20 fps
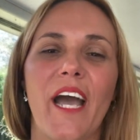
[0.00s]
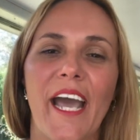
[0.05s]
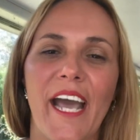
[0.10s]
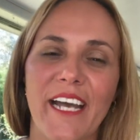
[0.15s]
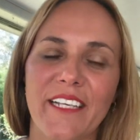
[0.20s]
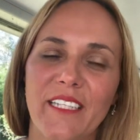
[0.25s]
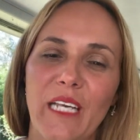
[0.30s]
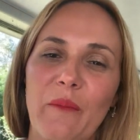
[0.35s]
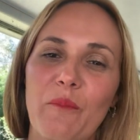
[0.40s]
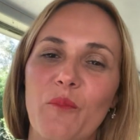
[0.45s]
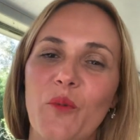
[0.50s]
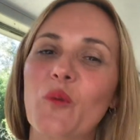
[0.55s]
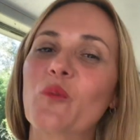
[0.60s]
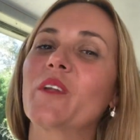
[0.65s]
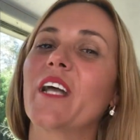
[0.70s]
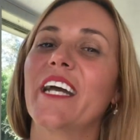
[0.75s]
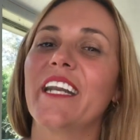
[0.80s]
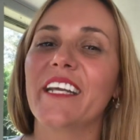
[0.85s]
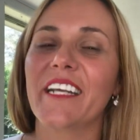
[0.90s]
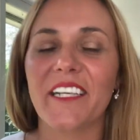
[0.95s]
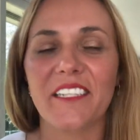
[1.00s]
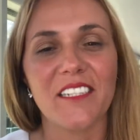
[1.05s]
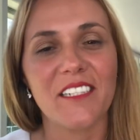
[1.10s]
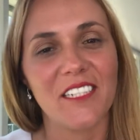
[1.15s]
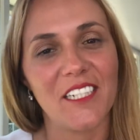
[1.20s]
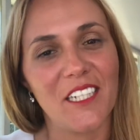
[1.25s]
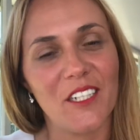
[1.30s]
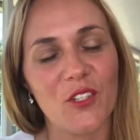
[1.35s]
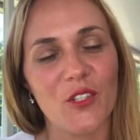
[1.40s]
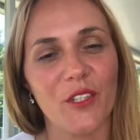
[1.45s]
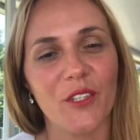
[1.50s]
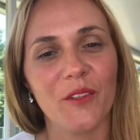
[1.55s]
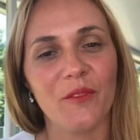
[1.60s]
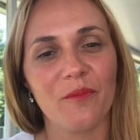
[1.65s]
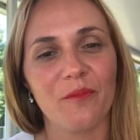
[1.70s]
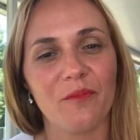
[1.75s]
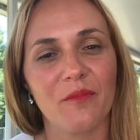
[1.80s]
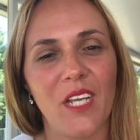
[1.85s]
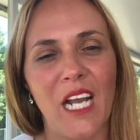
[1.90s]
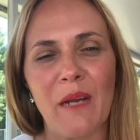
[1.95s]
as I'm moonlighting as a teacher,
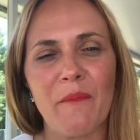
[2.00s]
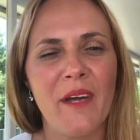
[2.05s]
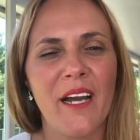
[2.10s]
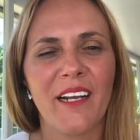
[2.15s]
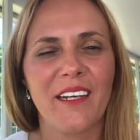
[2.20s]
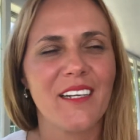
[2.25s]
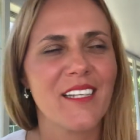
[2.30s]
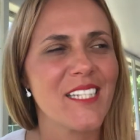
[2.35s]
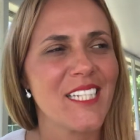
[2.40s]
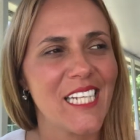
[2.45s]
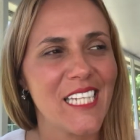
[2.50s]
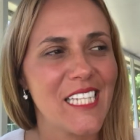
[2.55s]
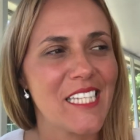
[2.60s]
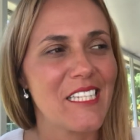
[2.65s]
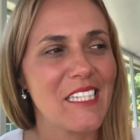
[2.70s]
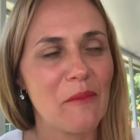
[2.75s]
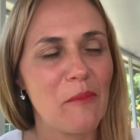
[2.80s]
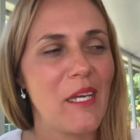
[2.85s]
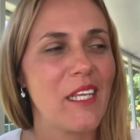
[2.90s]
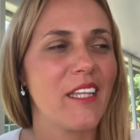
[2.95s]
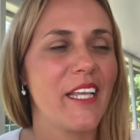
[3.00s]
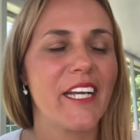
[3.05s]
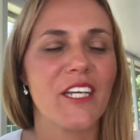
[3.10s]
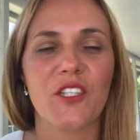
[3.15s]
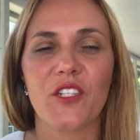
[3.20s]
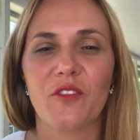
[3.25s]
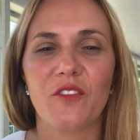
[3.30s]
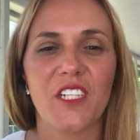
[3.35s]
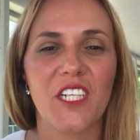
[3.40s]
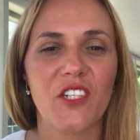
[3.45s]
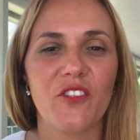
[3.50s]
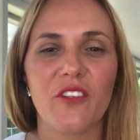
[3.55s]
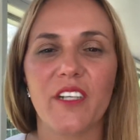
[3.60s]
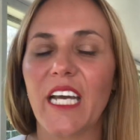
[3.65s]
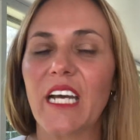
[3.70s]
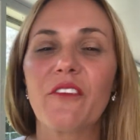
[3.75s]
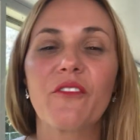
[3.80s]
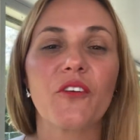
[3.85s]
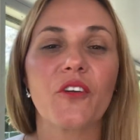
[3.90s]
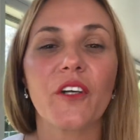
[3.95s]
I'm not going to say this is my last year teaching
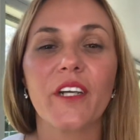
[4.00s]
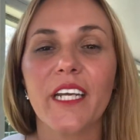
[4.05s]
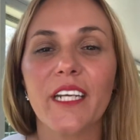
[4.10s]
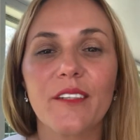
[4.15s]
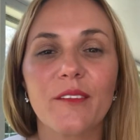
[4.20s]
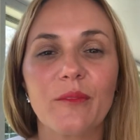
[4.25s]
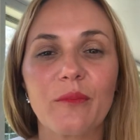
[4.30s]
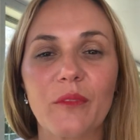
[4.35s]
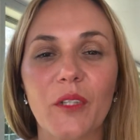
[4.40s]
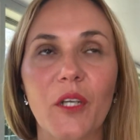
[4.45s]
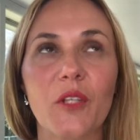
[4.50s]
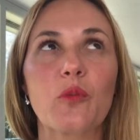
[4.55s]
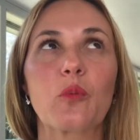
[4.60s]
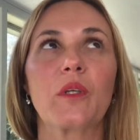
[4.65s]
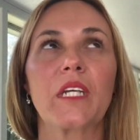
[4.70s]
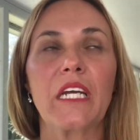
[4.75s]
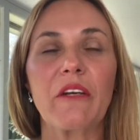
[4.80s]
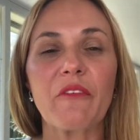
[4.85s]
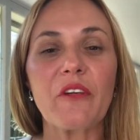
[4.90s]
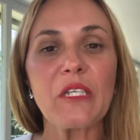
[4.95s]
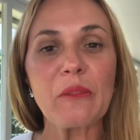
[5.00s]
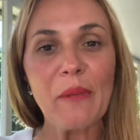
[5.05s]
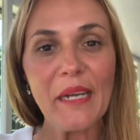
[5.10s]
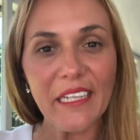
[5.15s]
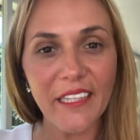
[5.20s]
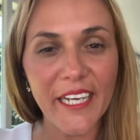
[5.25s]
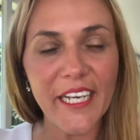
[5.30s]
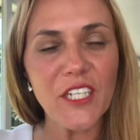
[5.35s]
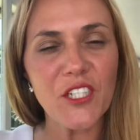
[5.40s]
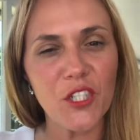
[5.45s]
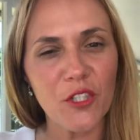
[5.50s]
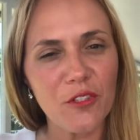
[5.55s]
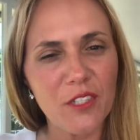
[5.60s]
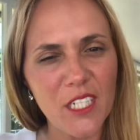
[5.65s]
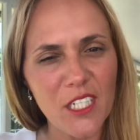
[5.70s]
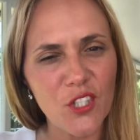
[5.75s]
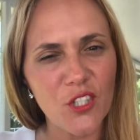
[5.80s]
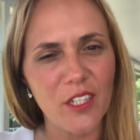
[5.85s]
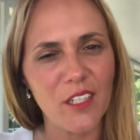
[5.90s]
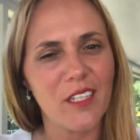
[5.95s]
ever again. Because whenever is my last year
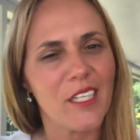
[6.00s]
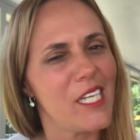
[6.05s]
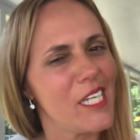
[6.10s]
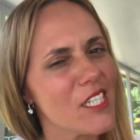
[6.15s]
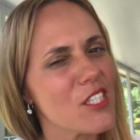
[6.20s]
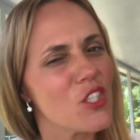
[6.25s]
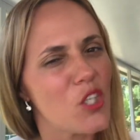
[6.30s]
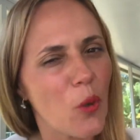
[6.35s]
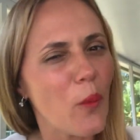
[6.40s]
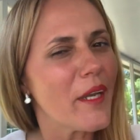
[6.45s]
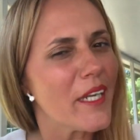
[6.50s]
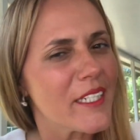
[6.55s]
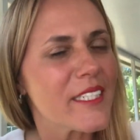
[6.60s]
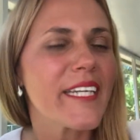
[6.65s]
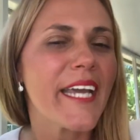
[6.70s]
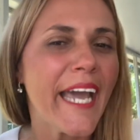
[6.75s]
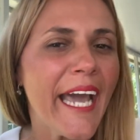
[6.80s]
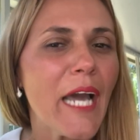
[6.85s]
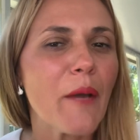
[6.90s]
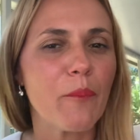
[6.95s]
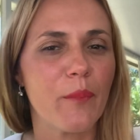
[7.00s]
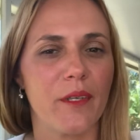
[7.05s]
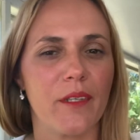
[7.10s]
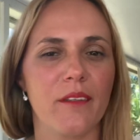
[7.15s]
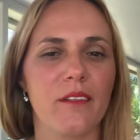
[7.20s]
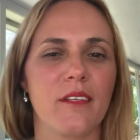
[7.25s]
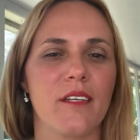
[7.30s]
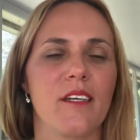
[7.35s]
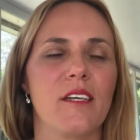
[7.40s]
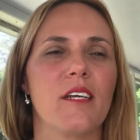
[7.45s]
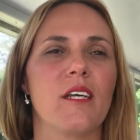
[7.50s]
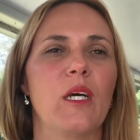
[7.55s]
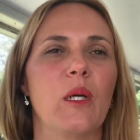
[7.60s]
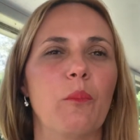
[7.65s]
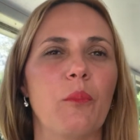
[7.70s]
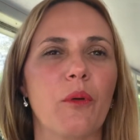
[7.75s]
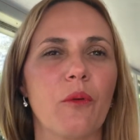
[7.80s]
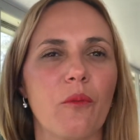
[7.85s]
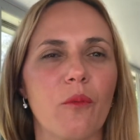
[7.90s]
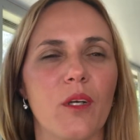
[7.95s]
teaching, it's going to happen.
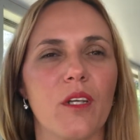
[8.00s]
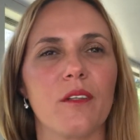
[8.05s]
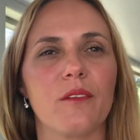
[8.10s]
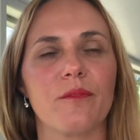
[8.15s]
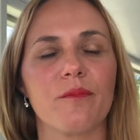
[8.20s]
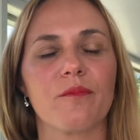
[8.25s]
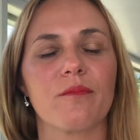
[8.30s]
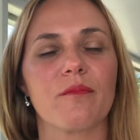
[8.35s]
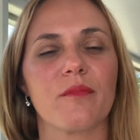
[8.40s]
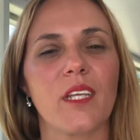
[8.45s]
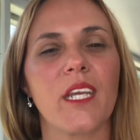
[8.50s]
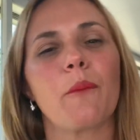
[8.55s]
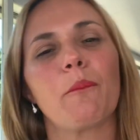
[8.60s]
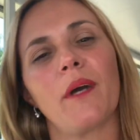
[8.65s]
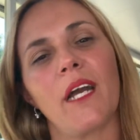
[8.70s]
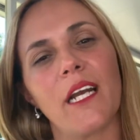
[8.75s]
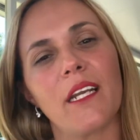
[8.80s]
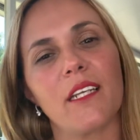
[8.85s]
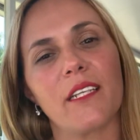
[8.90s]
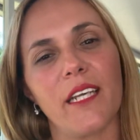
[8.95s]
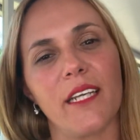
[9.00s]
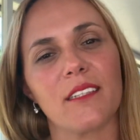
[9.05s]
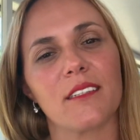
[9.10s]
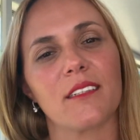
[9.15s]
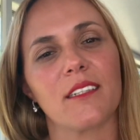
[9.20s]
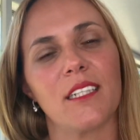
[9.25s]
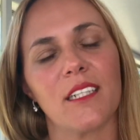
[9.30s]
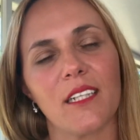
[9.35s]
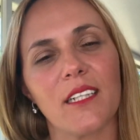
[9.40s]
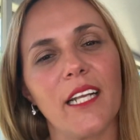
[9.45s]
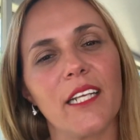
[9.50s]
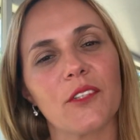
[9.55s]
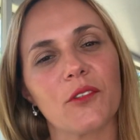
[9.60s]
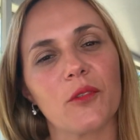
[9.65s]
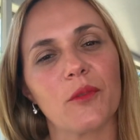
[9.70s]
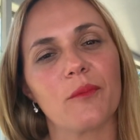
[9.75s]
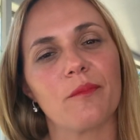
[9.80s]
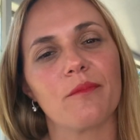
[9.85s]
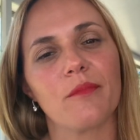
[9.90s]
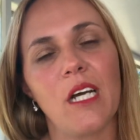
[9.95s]
But, well, behind a desk, in the
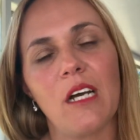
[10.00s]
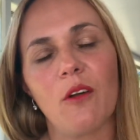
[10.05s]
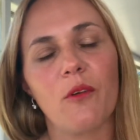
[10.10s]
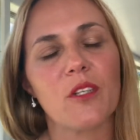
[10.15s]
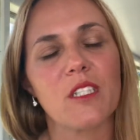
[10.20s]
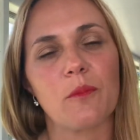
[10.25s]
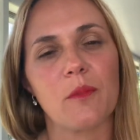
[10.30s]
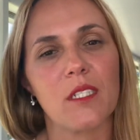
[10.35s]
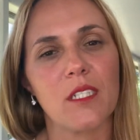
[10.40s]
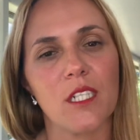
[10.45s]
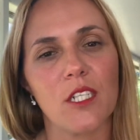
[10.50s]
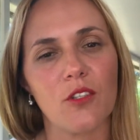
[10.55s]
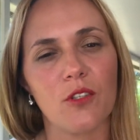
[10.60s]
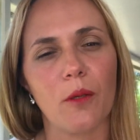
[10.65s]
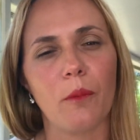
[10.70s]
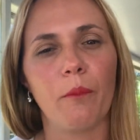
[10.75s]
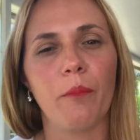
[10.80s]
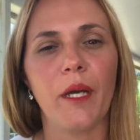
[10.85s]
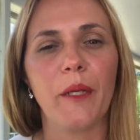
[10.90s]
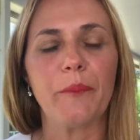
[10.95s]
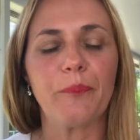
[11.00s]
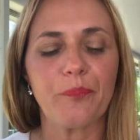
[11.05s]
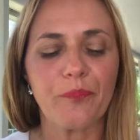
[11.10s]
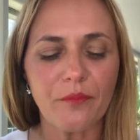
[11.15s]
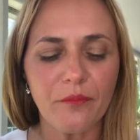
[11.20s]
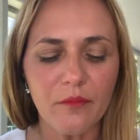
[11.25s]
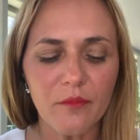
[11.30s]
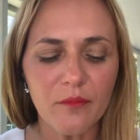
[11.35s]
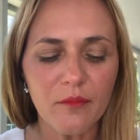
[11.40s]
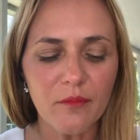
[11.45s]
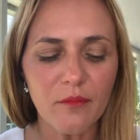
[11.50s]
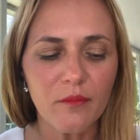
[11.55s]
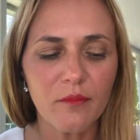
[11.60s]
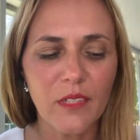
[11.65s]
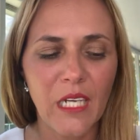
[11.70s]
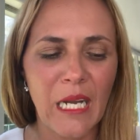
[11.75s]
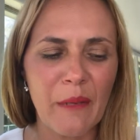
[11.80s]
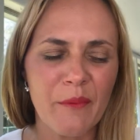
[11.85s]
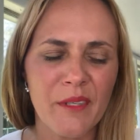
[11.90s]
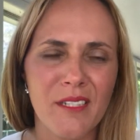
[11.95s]
classroom. I'll always be a teacher. But
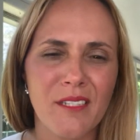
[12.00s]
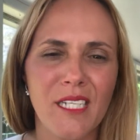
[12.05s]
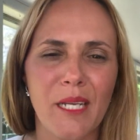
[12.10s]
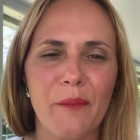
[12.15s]
I'm going to